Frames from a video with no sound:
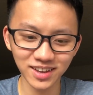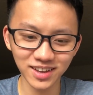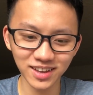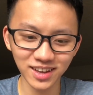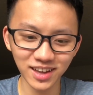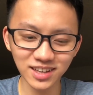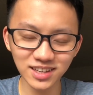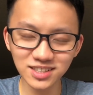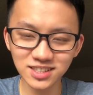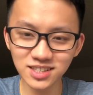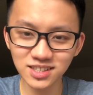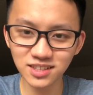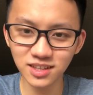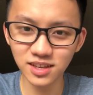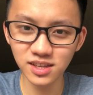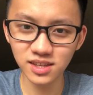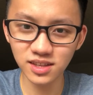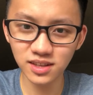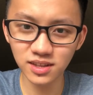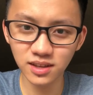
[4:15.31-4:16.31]
And then she
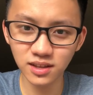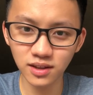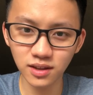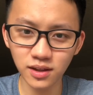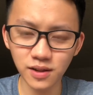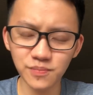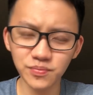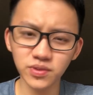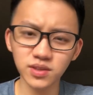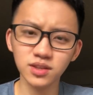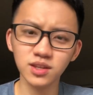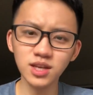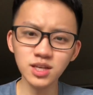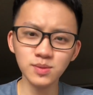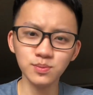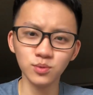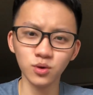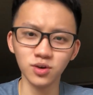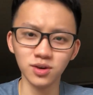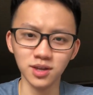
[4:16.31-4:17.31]
said, this
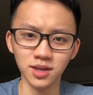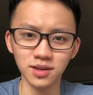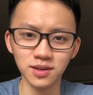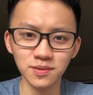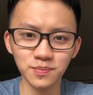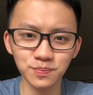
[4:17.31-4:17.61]
morning,